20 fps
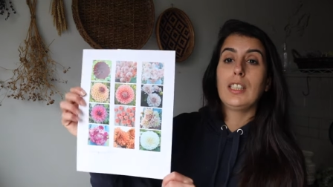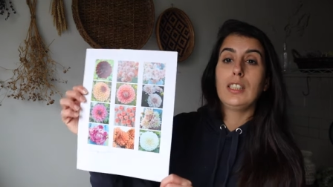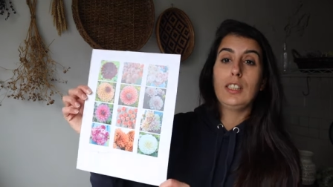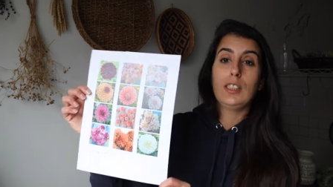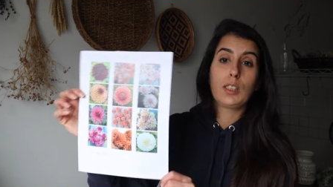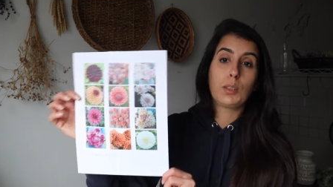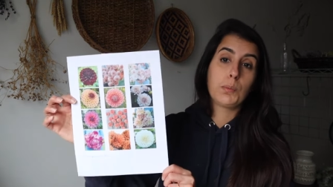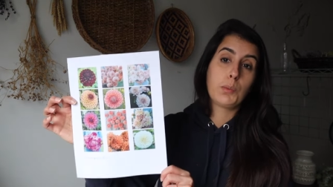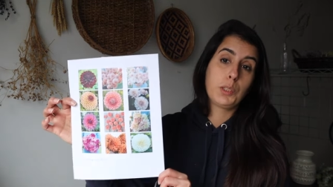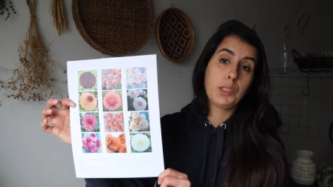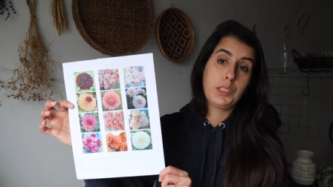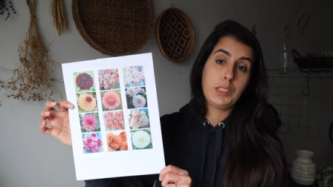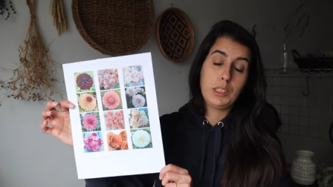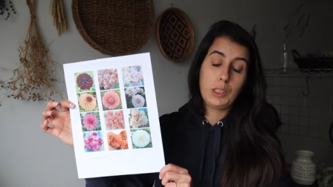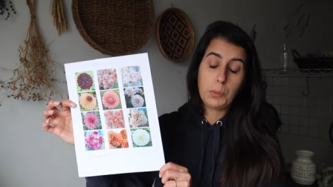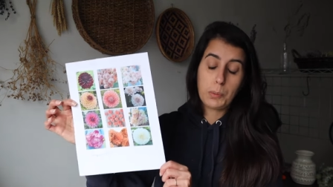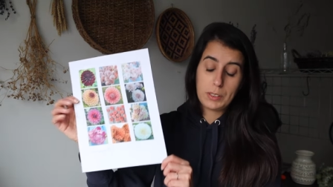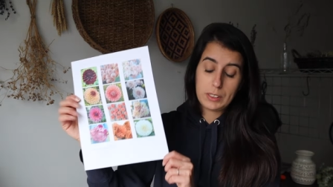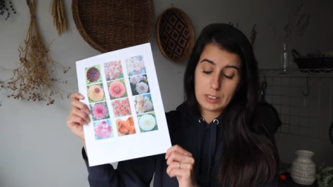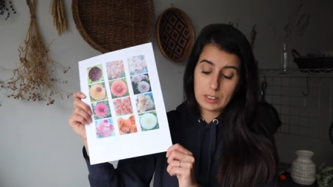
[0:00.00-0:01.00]
These are mostly
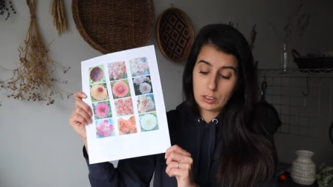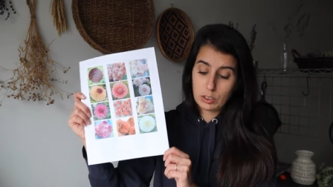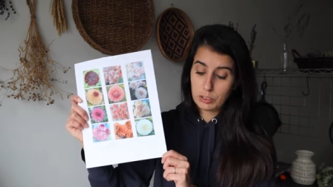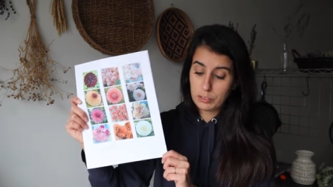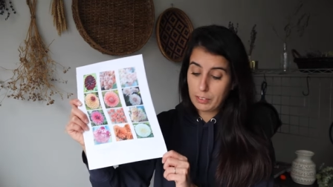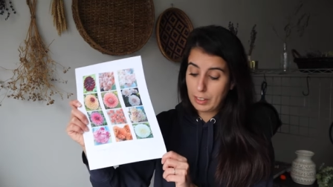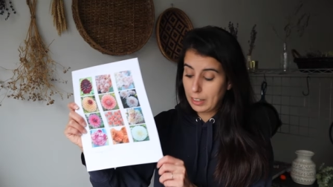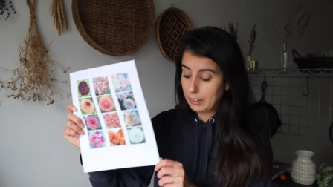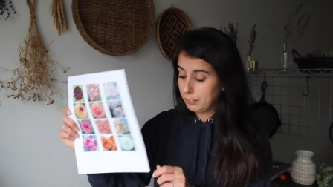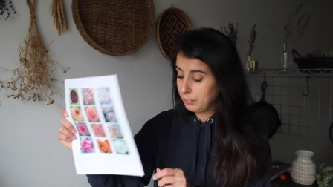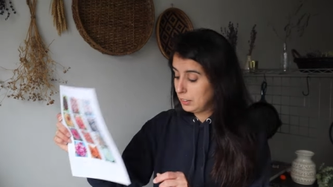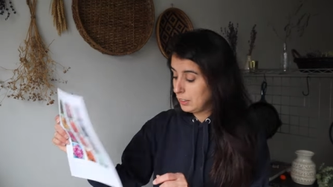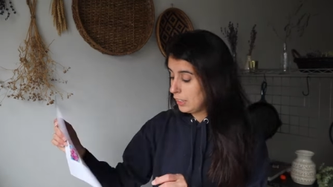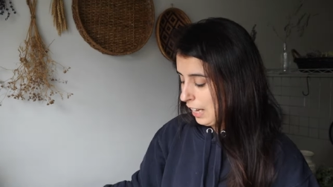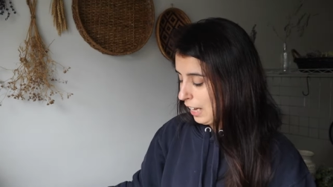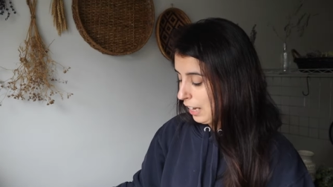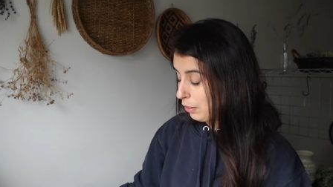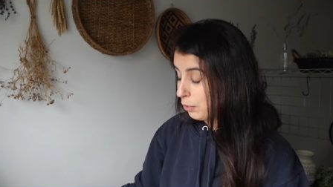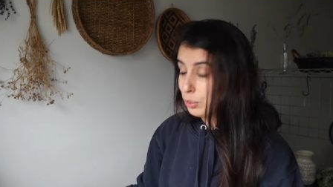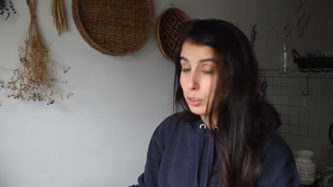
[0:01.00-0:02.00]
the ones that survived.
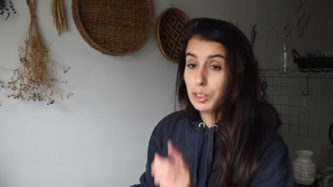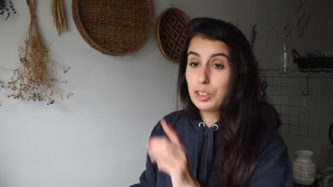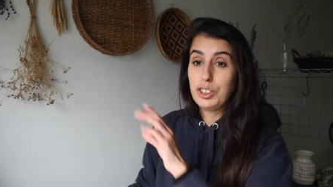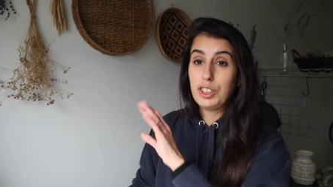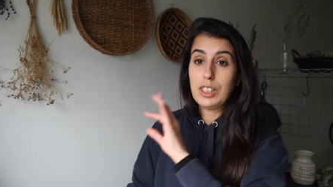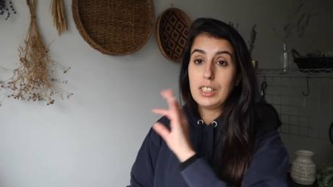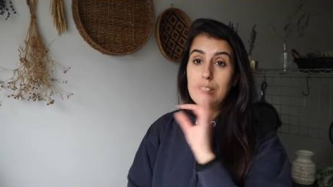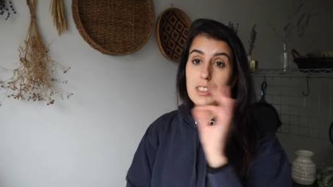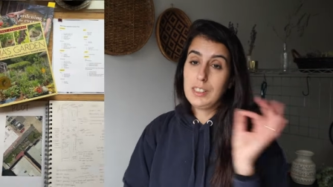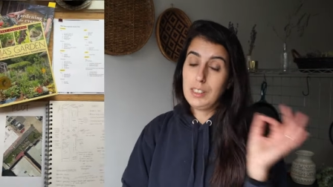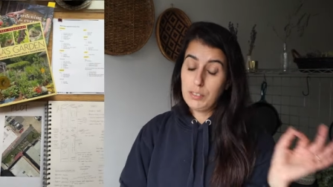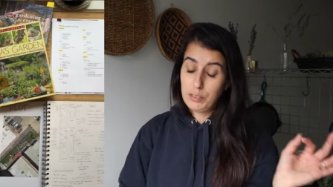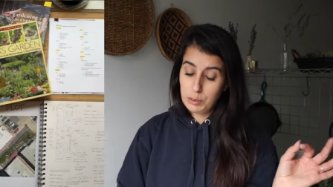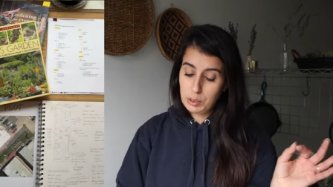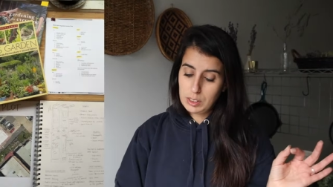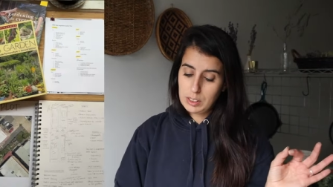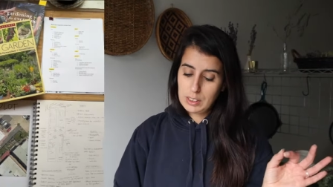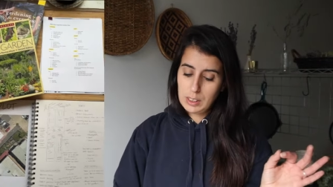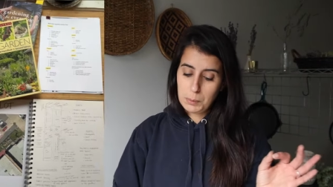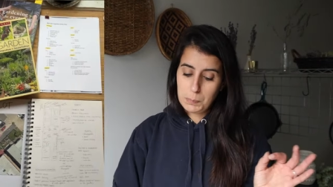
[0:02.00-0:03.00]
I will just give
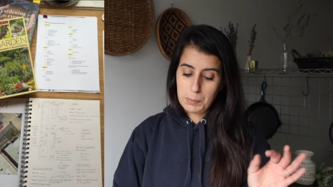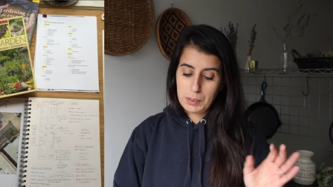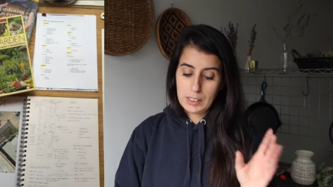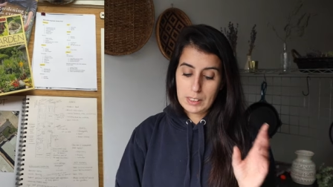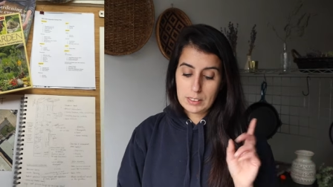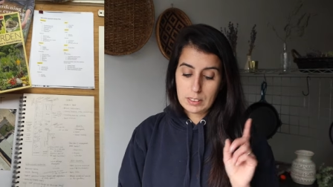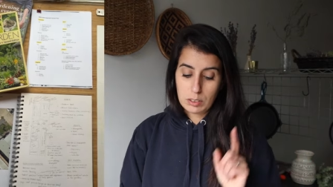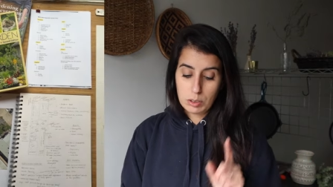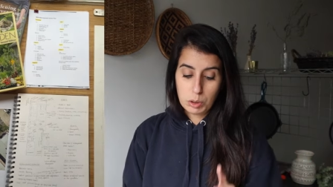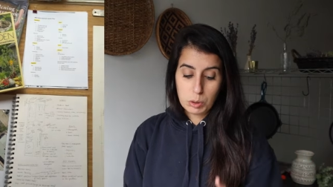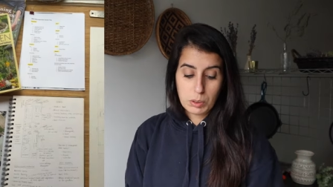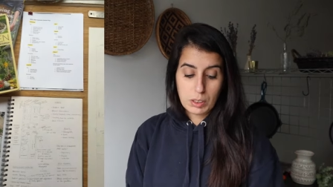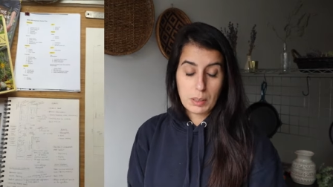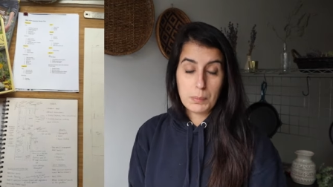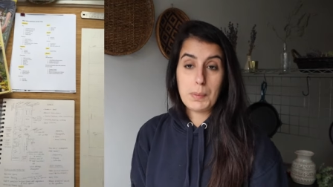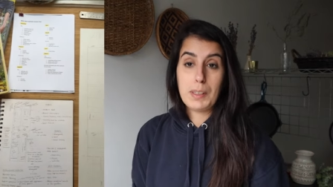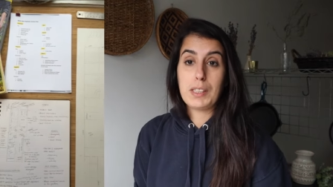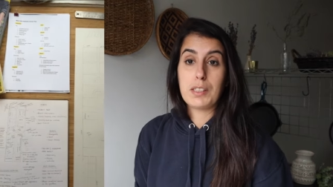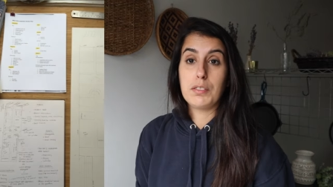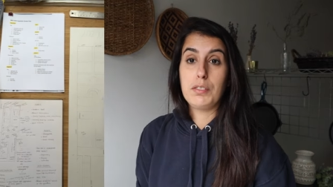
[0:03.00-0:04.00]
you a sneak peek because I do want to
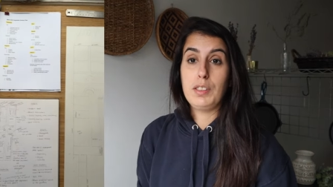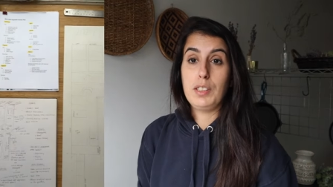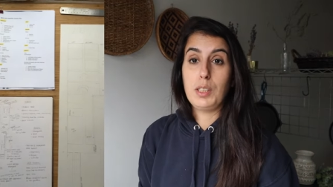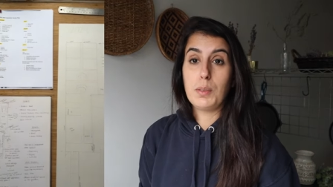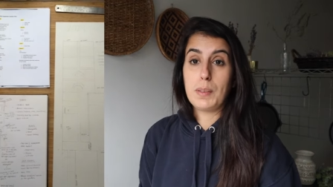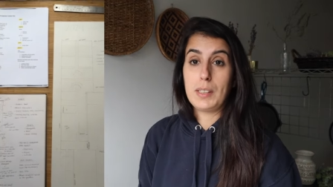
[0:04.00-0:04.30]
make a video.